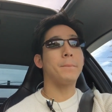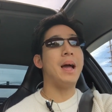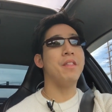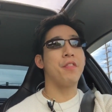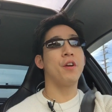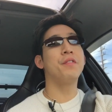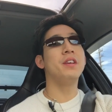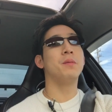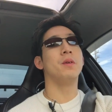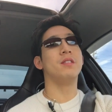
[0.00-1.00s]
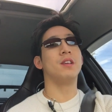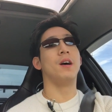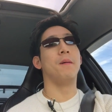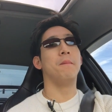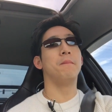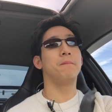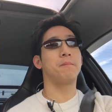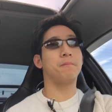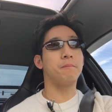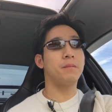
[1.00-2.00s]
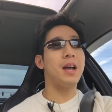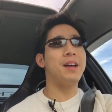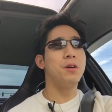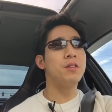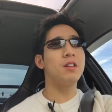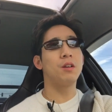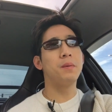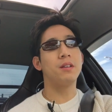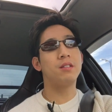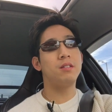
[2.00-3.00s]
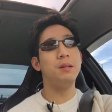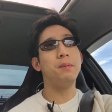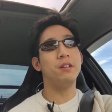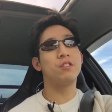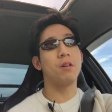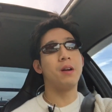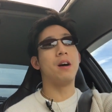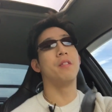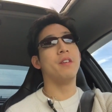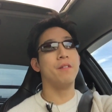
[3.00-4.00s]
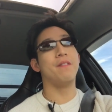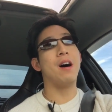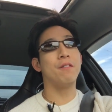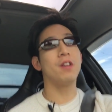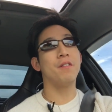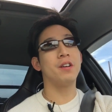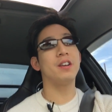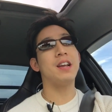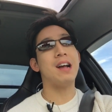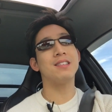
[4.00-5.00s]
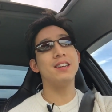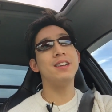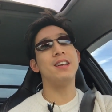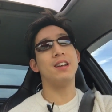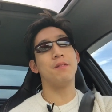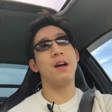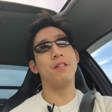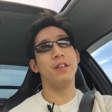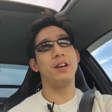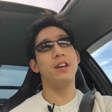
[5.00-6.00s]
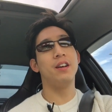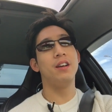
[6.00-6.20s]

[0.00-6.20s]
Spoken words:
And the third thing was, I noticed a little bit of seepage around the valve cover gasket and around the